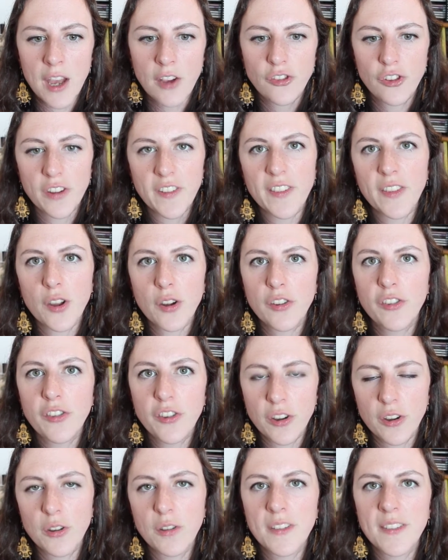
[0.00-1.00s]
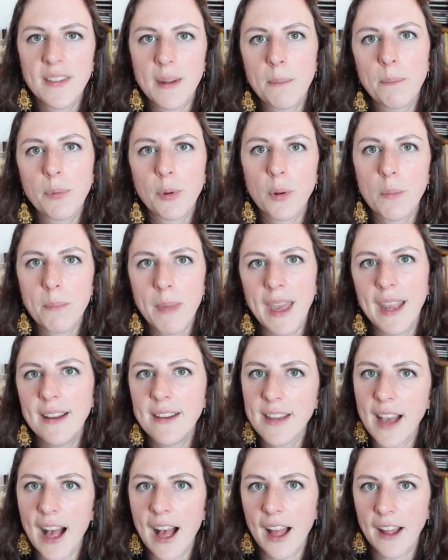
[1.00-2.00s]
just those 2 simple main
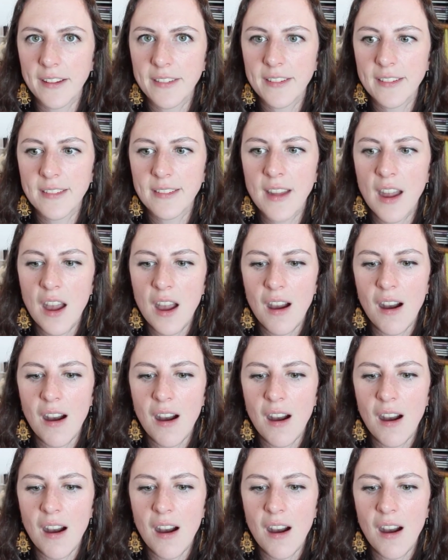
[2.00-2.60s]
tasks